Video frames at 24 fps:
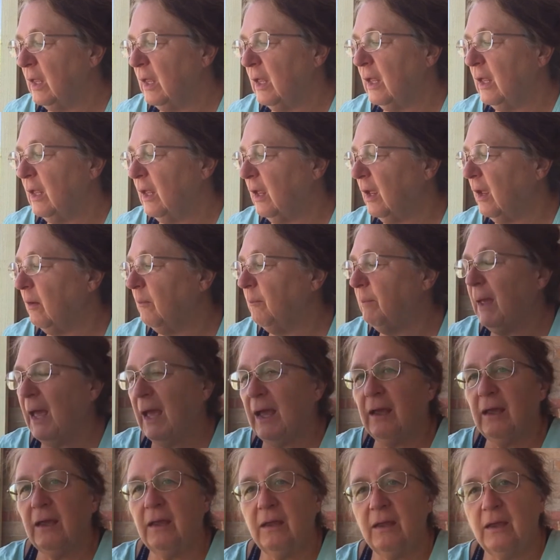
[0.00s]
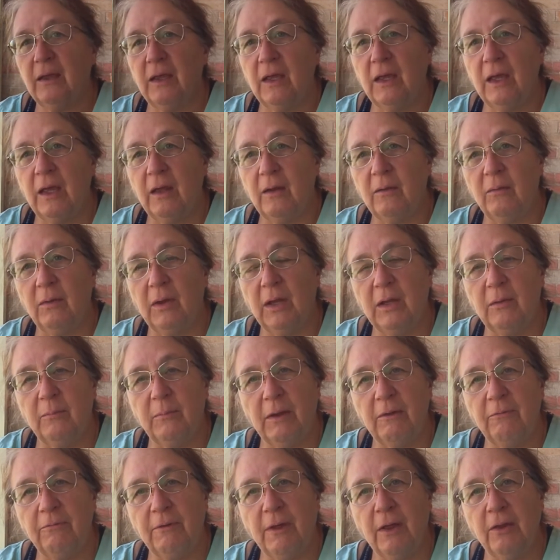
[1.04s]
Back in my
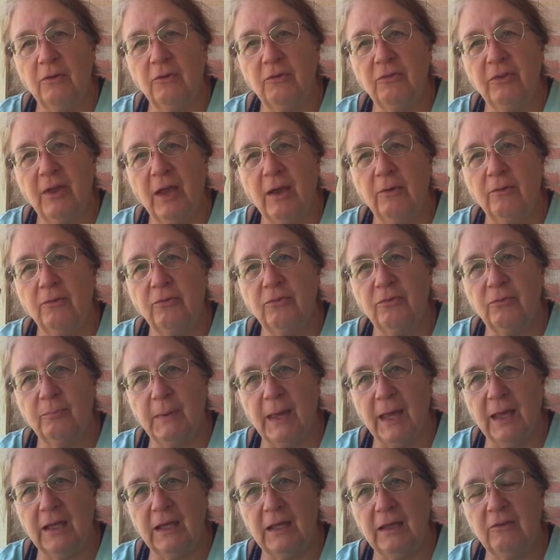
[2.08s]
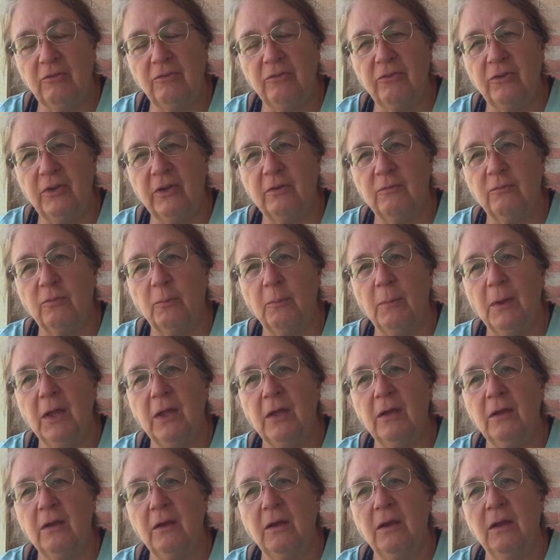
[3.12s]
father's house back east in Vermont,
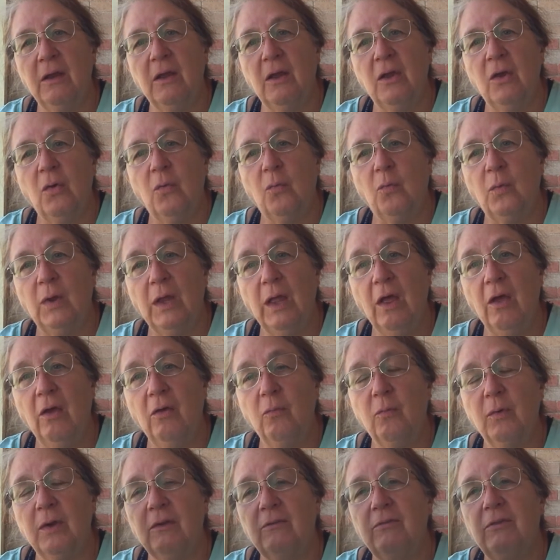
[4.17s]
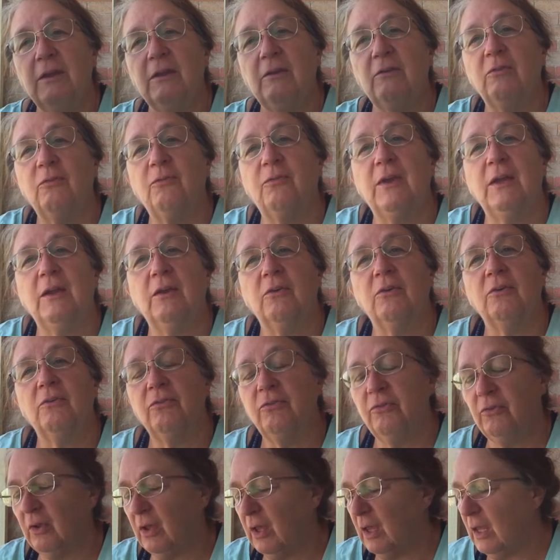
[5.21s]
we hung one of these feeders
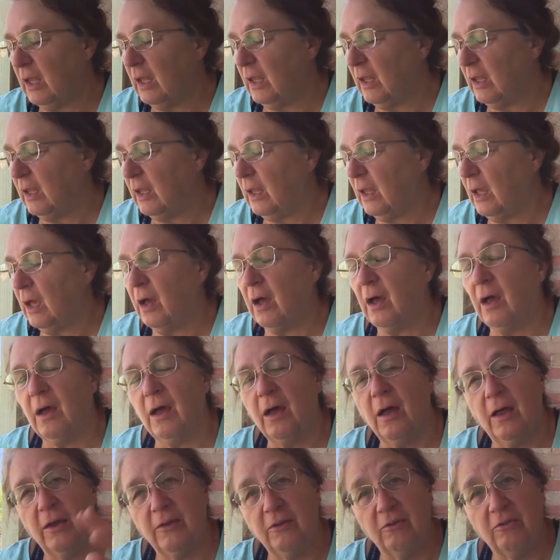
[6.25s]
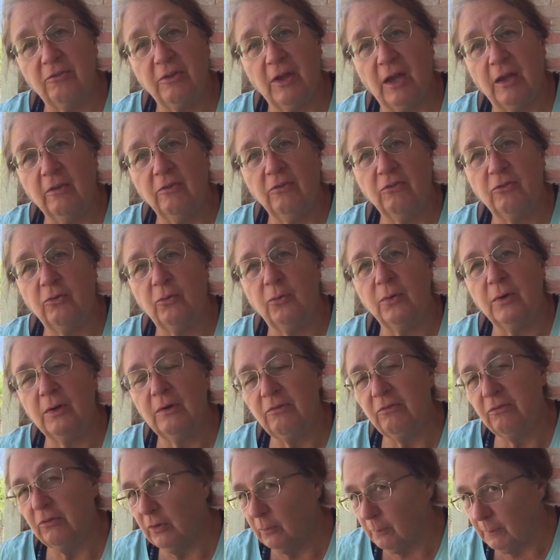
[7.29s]
on the second story so
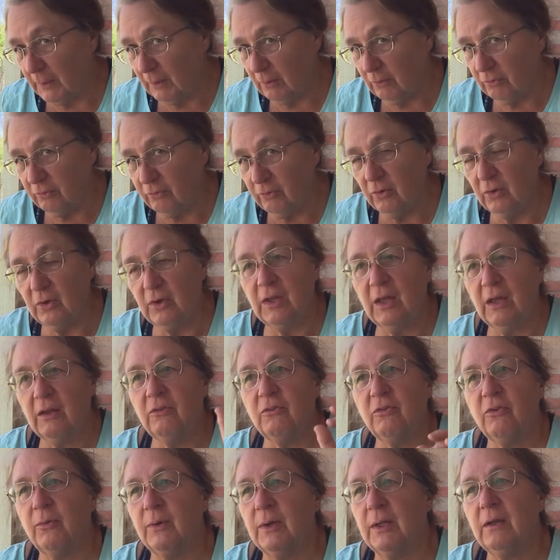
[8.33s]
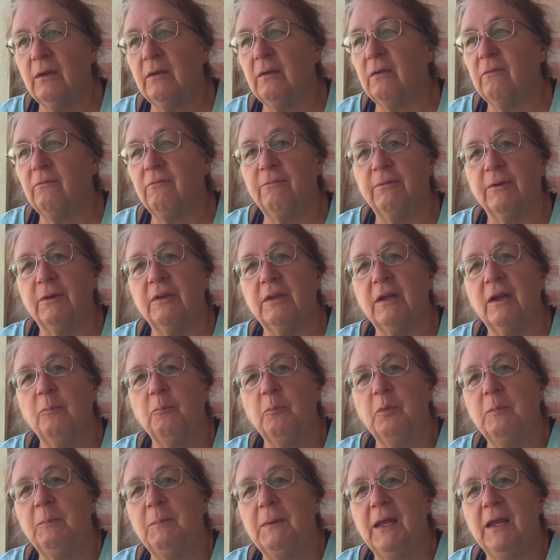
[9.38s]
the bears couldn't get to it, and filled it up with
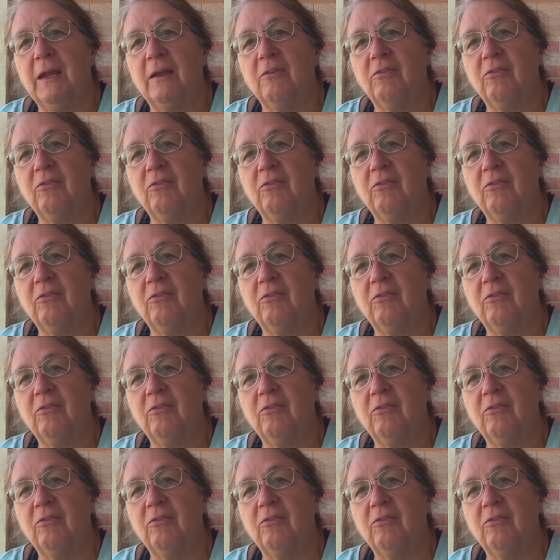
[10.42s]
peanuts,